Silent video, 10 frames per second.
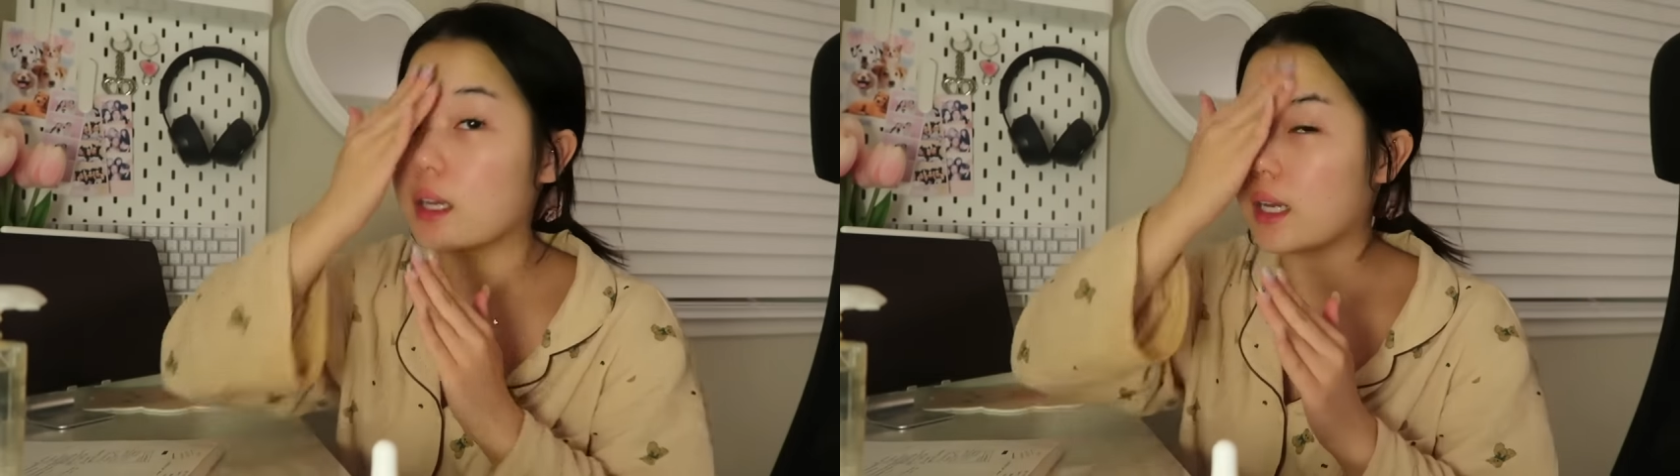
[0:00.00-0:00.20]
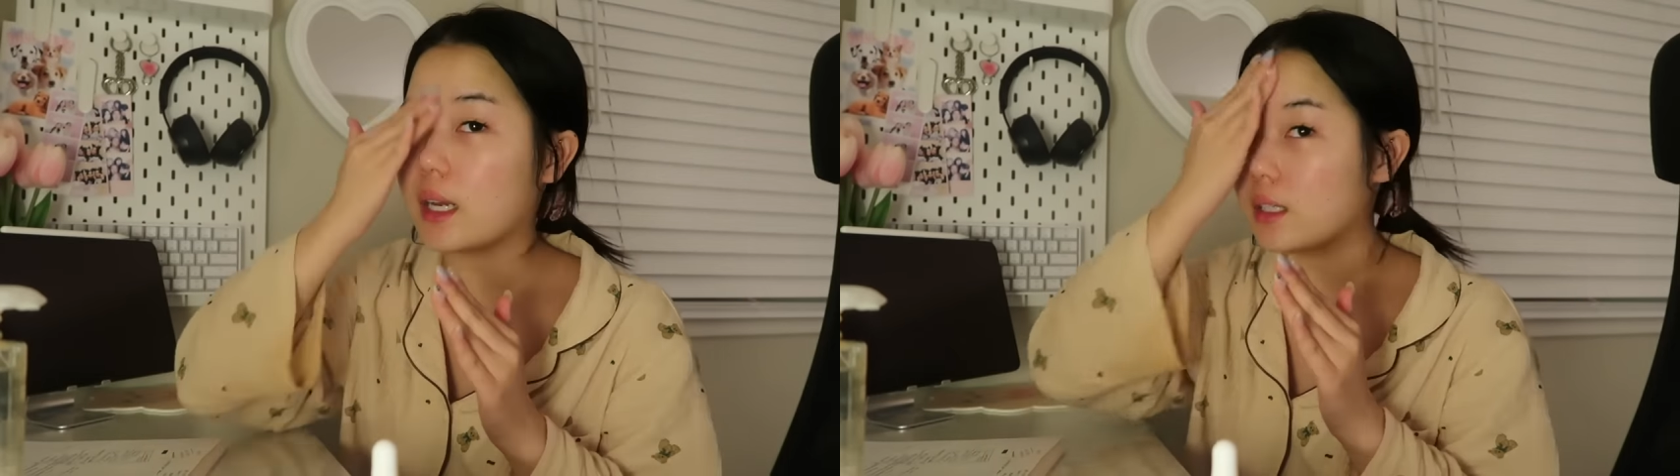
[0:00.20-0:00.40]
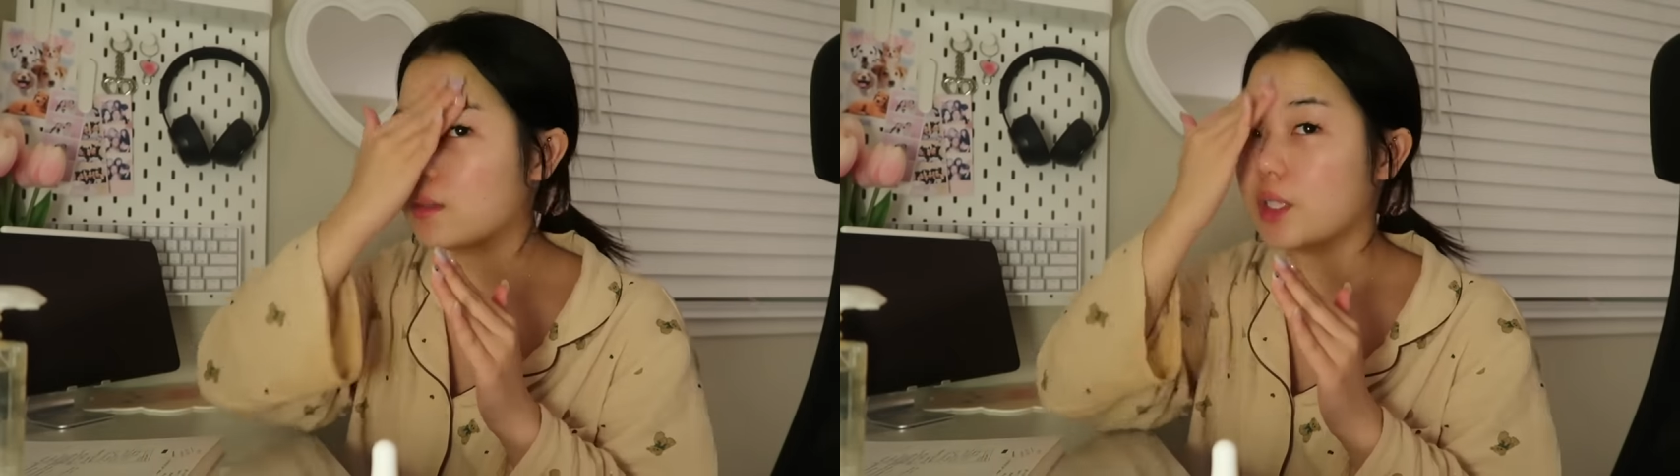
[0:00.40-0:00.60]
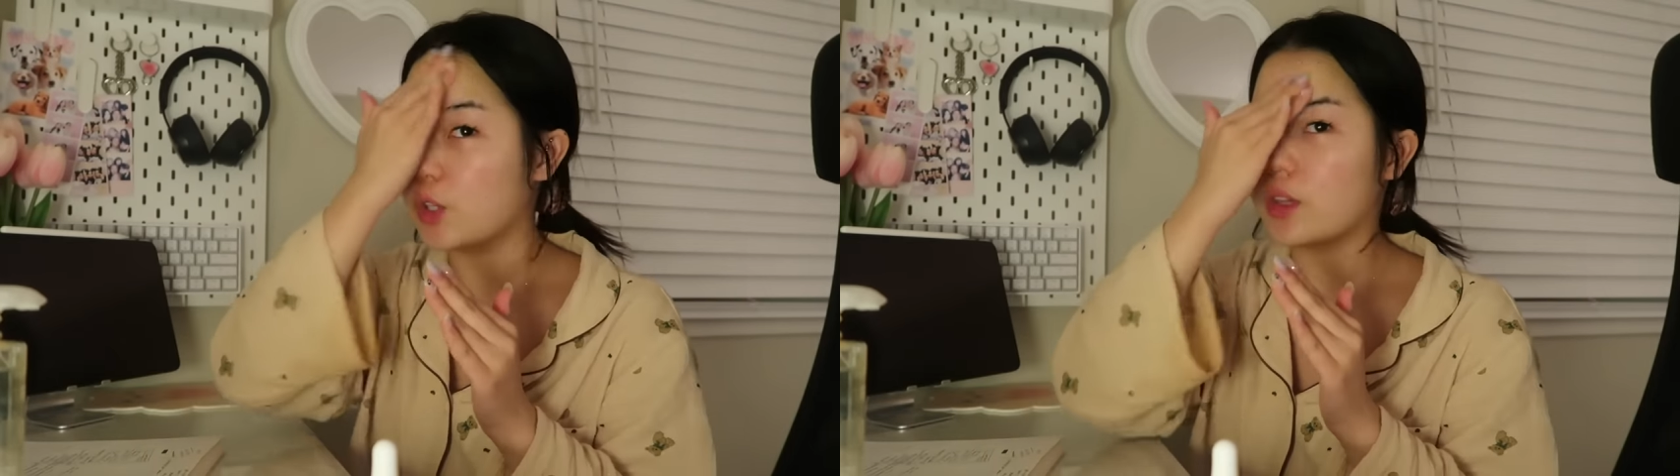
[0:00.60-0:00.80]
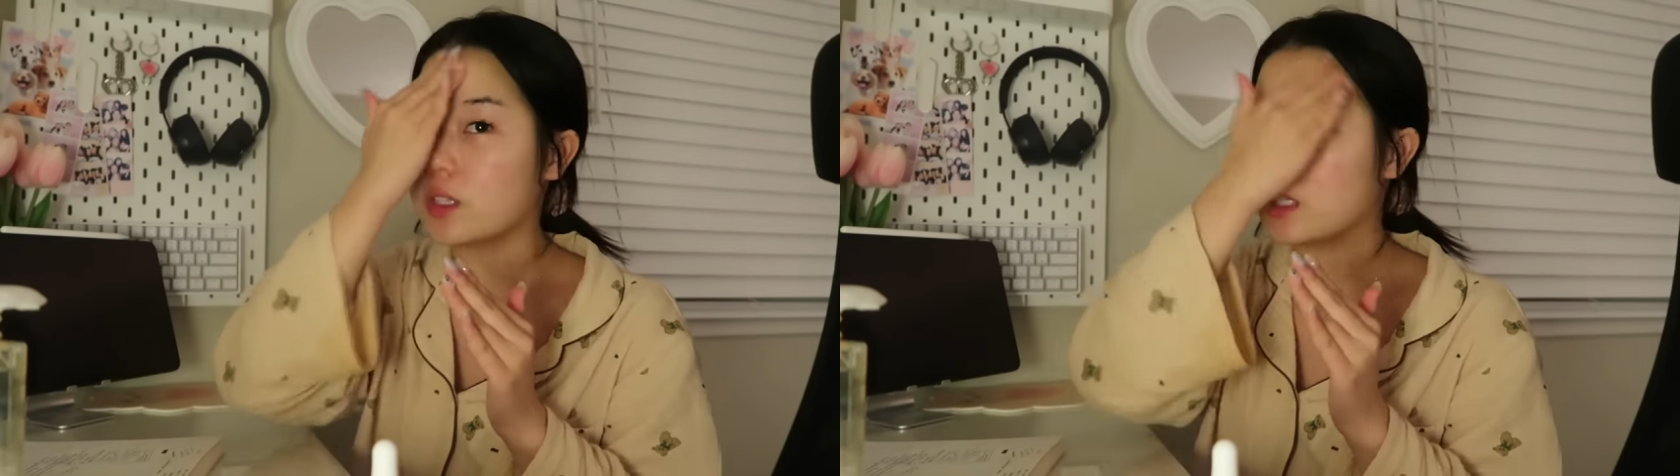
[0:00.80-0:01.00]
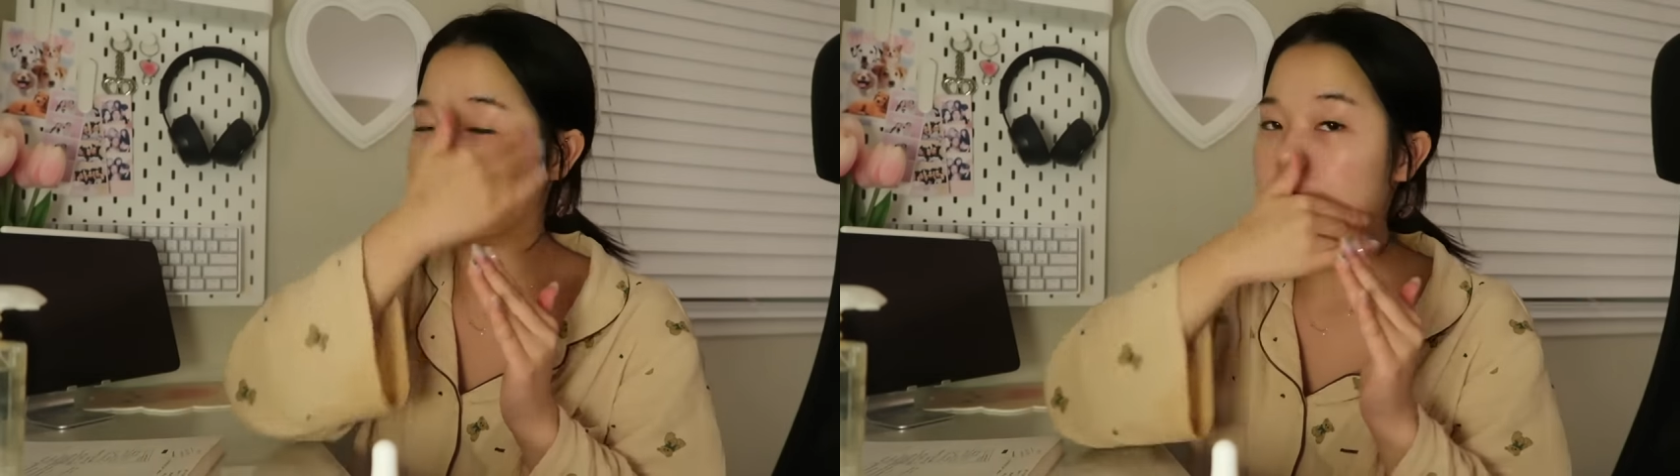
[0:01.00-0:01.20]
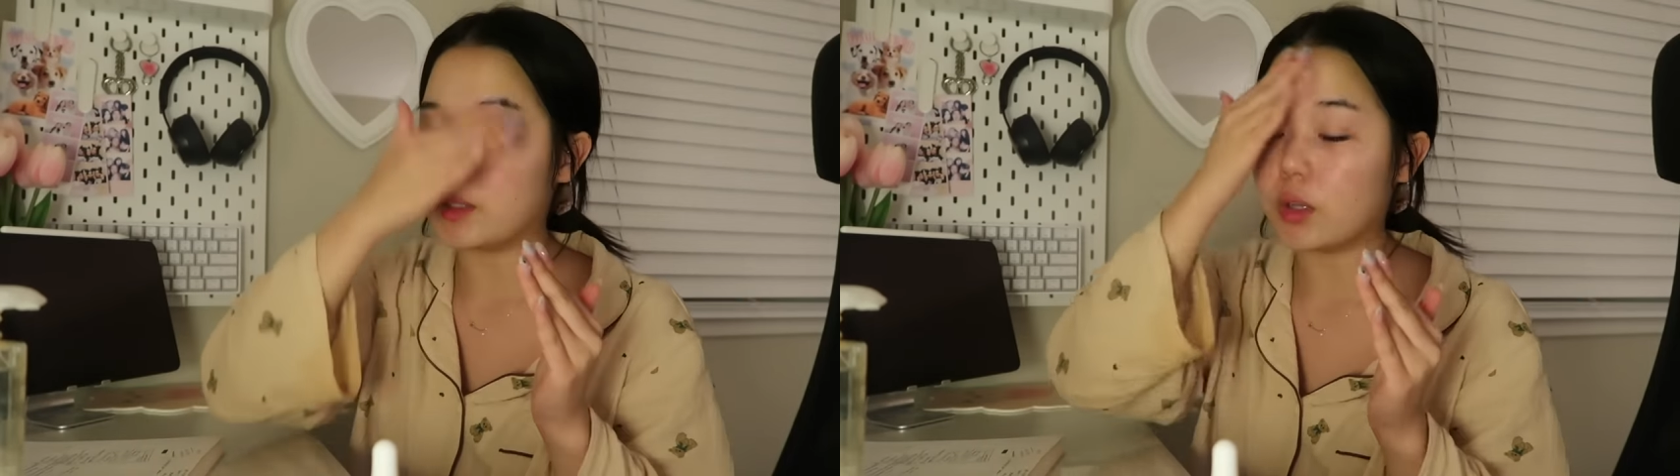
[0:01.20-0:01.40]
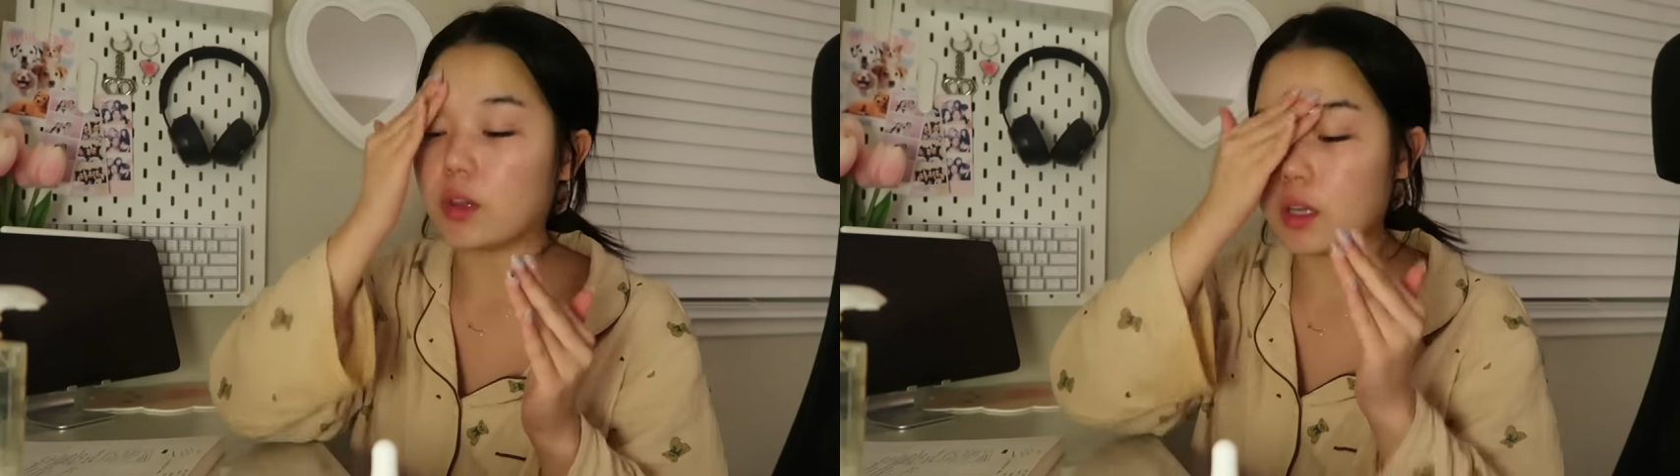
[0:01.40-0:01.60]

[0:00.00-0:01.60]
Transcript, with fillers: Like, I need to be doing this. I need to be doing